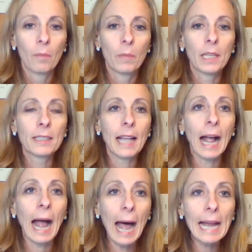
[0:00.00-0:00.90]
because
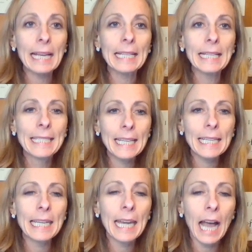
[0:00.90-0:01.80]
I
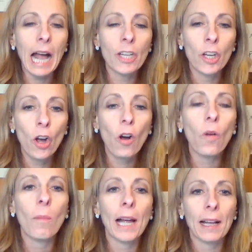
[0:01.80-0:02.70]
did not
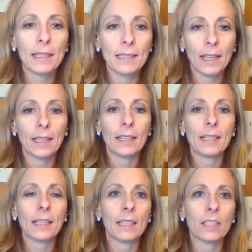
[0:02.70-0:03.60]
know my
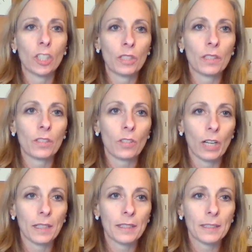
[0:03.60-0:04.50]
identity in Jesus Christ.
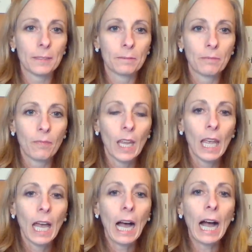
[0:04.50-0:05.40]

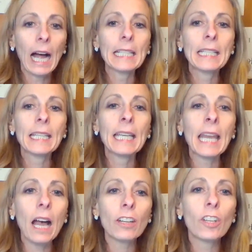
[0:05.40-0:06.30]
I did
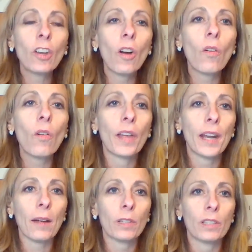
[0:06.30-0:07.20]
not know that
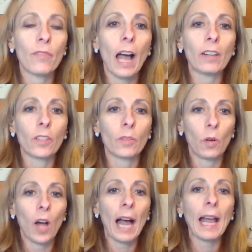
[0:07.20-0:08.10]
I was
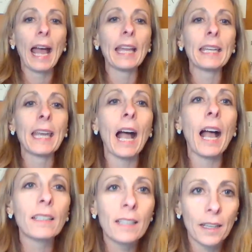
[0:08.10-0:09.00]
valuable. I had
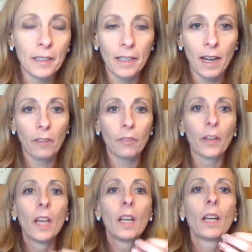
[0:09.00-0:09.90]
not done enough,
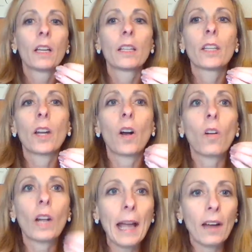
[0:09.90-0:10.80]
you
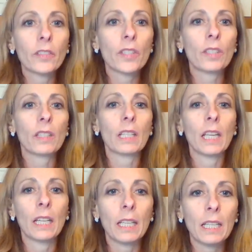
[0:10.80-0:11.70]
know, counseling
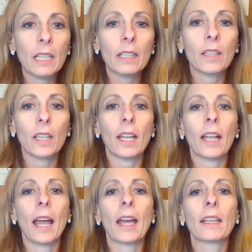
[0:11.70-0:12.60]
and
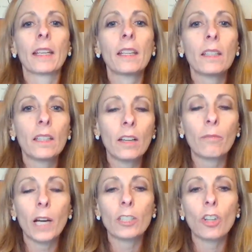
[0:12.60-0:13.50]
healing and healing of
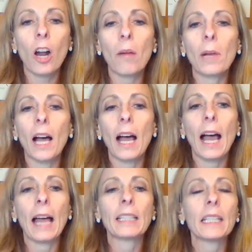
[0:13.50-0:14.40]
my trauma
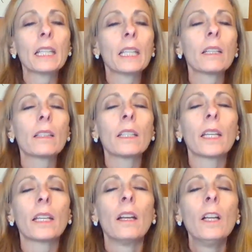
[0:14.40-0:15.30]
and
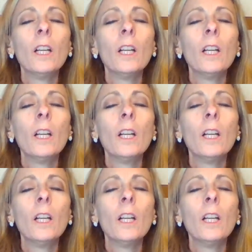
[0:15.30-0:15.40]
healing